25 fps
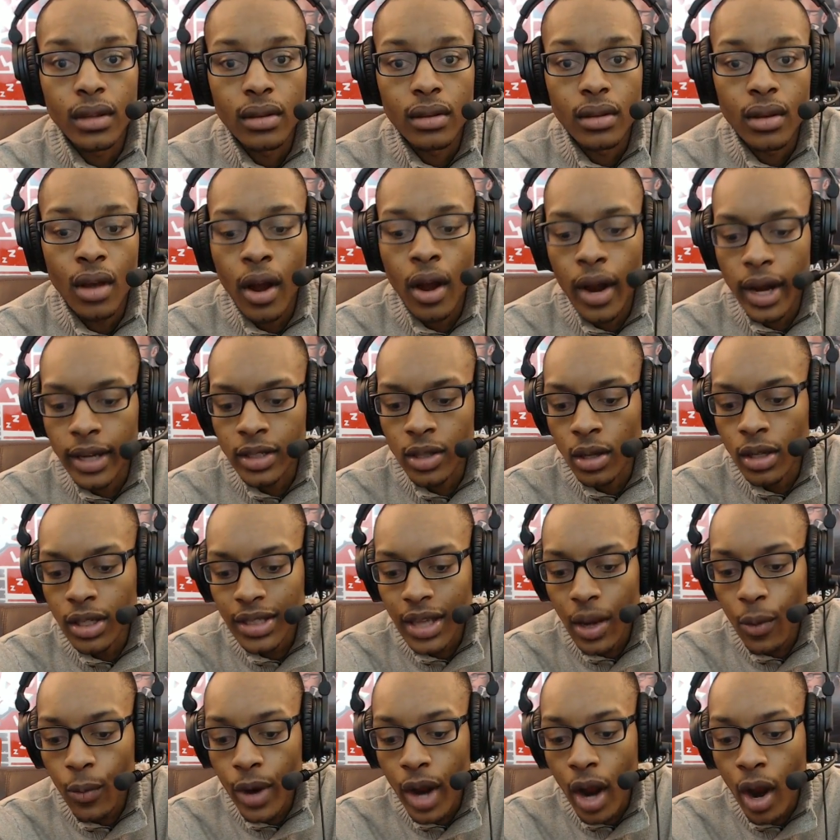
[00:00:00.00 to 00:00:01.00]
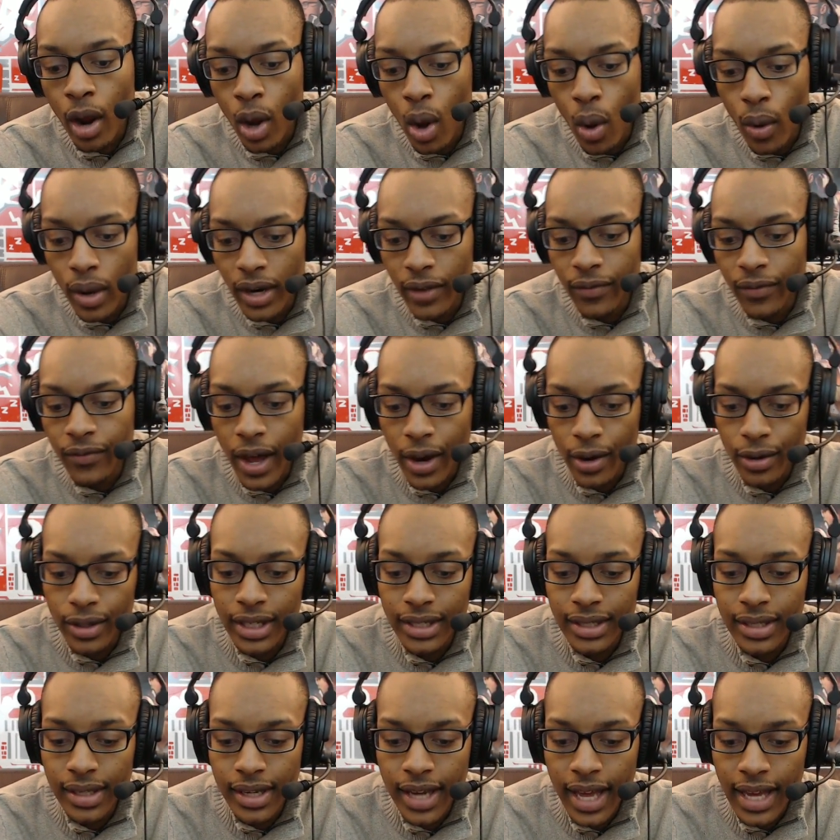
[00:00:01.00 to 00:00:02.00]
all right, so it looks like we are going to Final
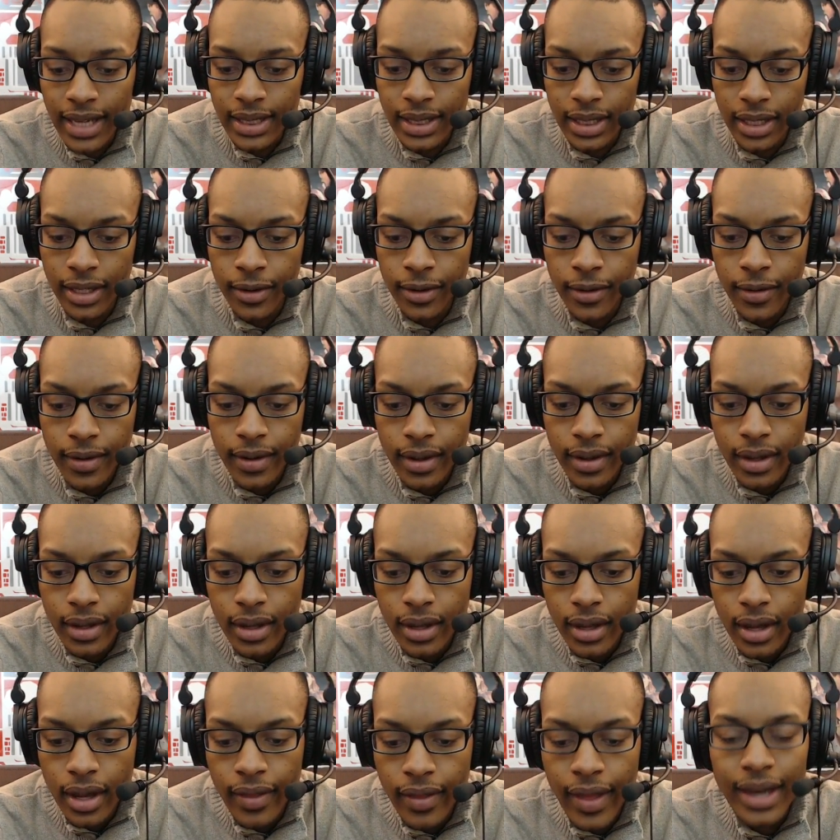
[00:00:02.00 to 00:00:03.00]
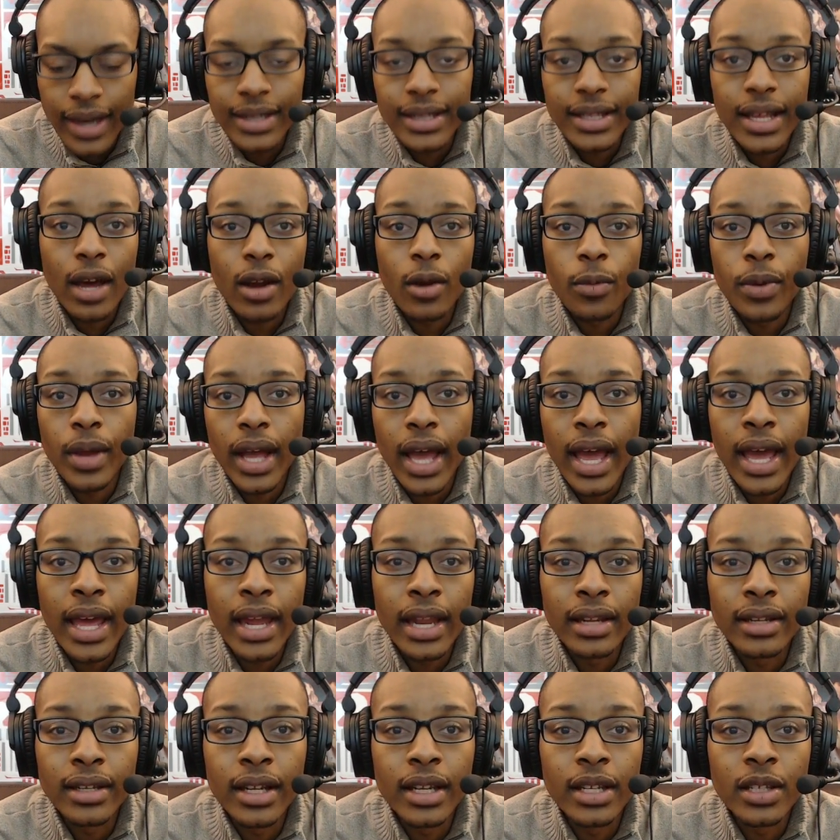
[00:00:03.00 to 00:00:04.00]
Destination. That is counter pick.
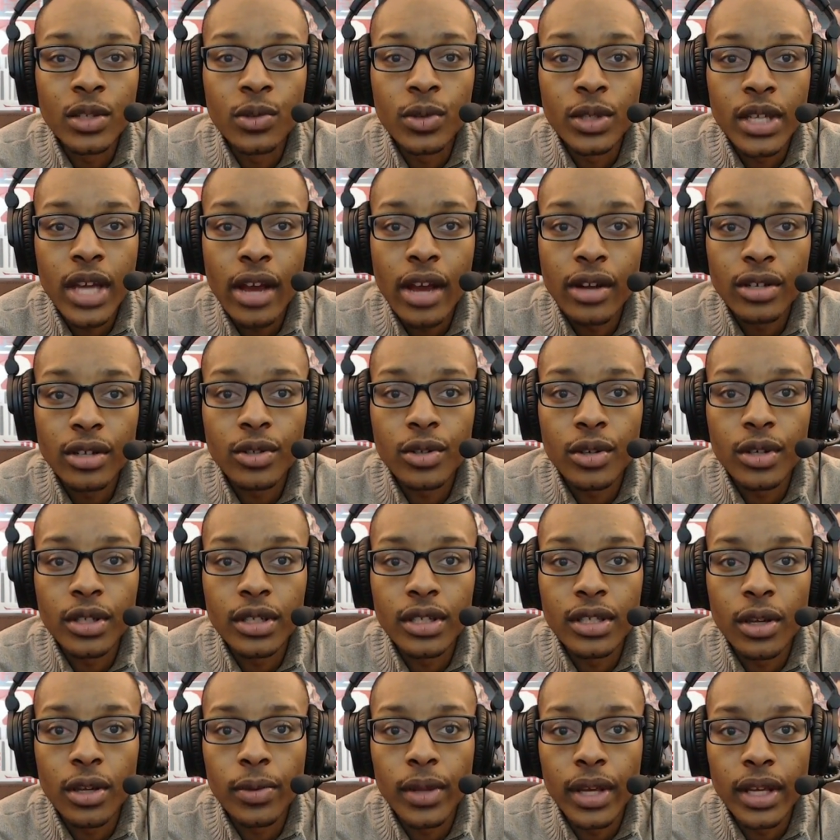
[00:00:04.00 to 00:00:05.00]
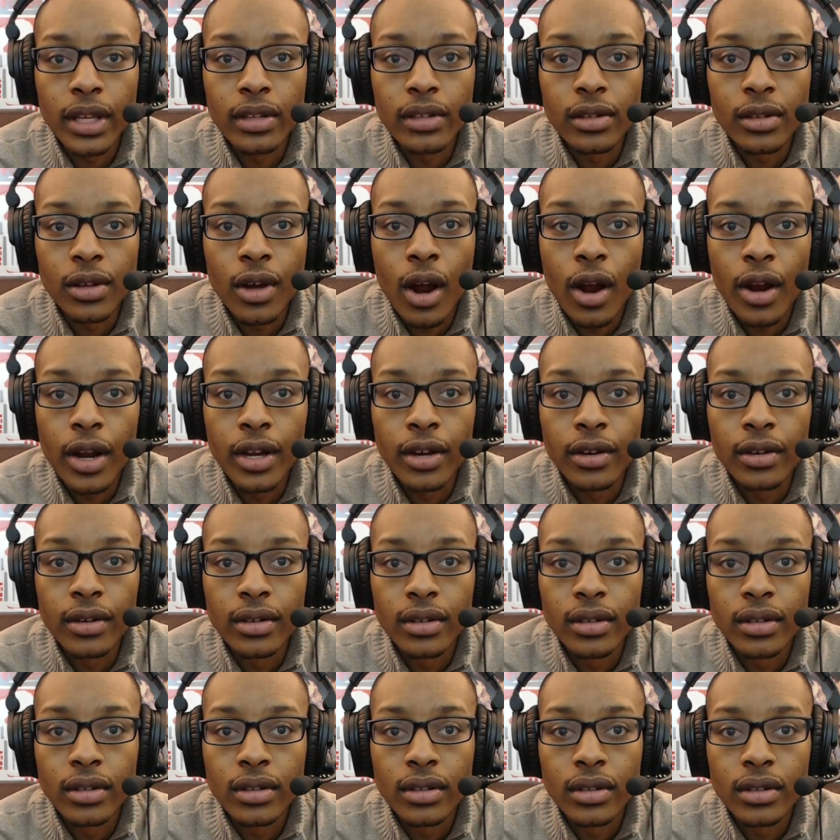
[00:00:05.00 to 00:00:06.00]
And did he switch characters, or are you still playing Lucario?
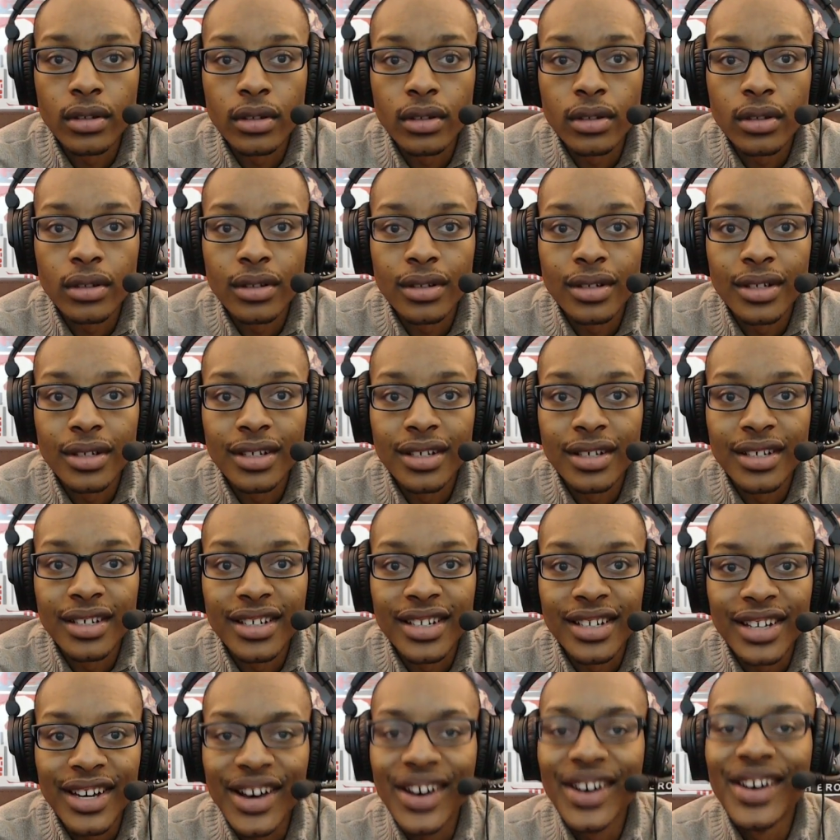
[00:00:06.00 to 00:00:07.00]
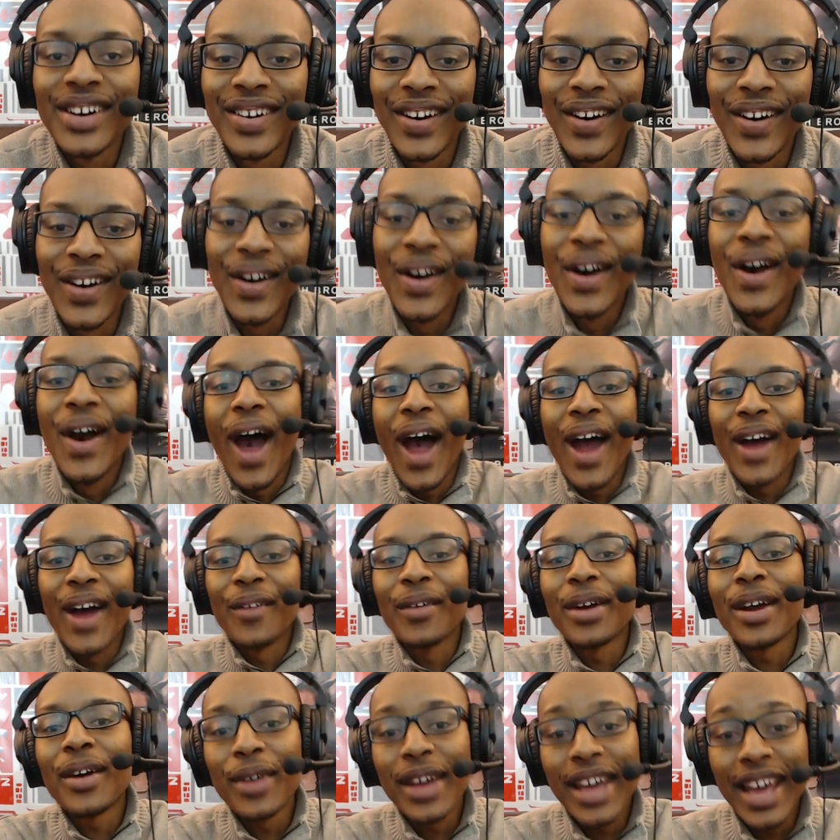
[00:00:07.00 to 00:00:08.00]
Uh, all right,
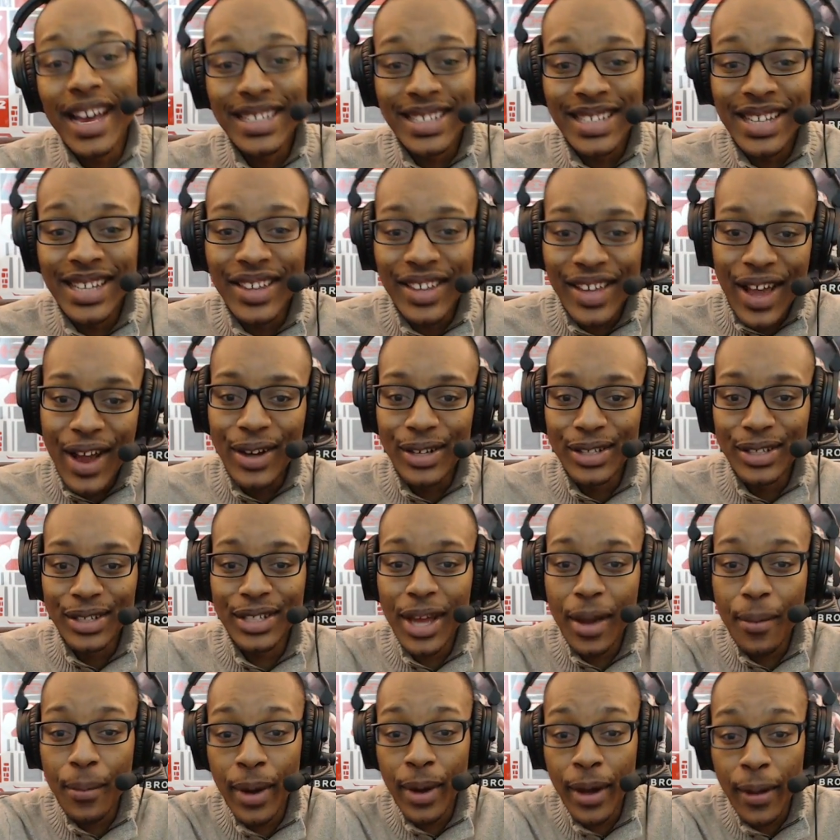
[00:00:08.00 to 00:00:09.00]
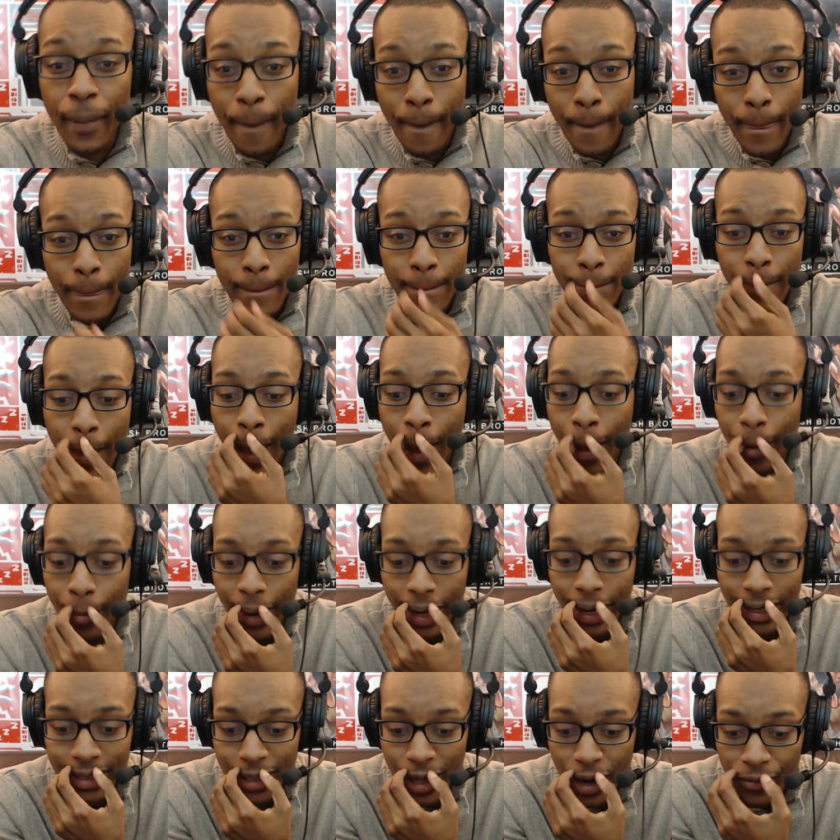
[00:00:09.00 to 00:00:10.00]
we, we can't see the characters yet, but I'm
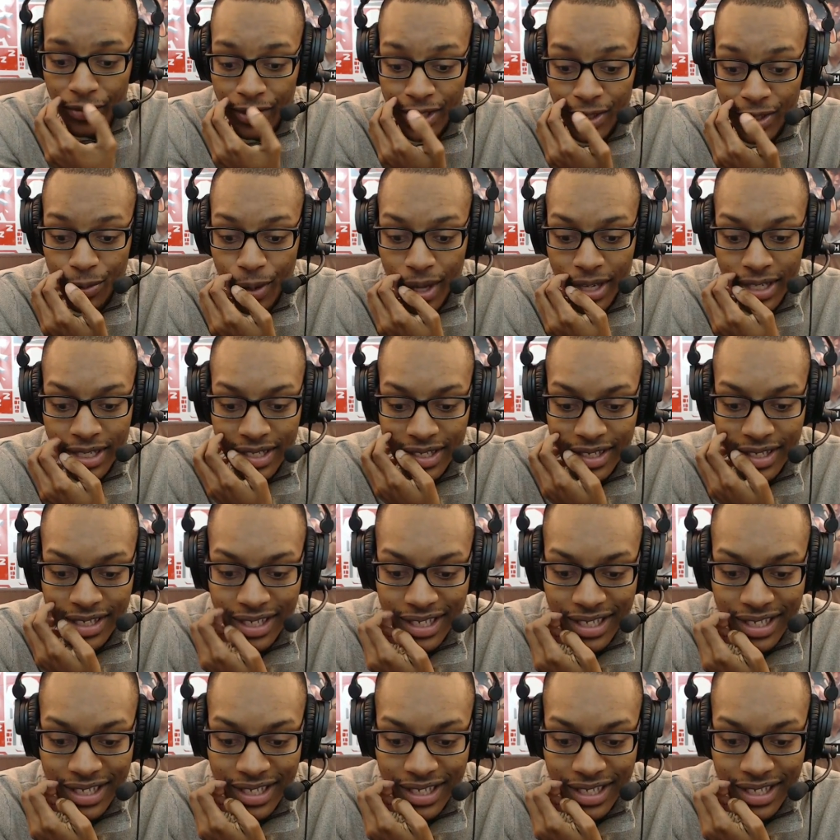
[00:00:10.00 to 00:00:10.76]
not sure if he switched.